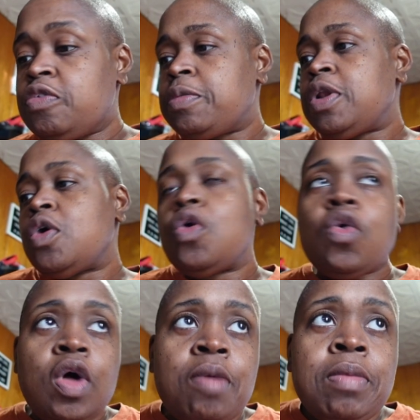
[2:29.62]
has been a whole
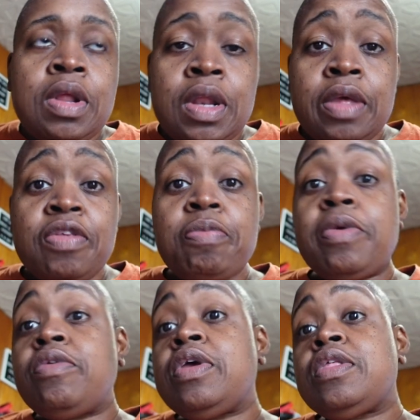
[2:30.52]
humbling
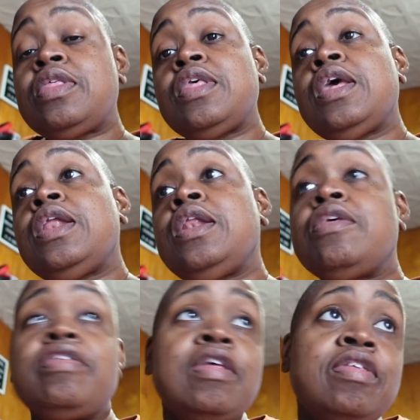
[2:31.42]
experience, and in the
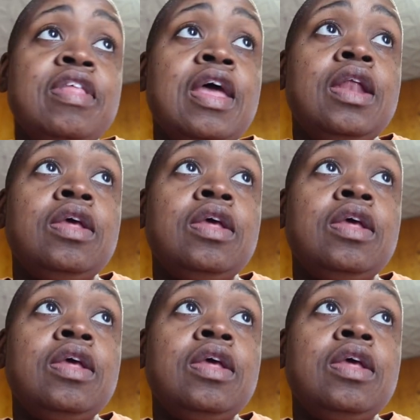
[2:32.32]
sense that,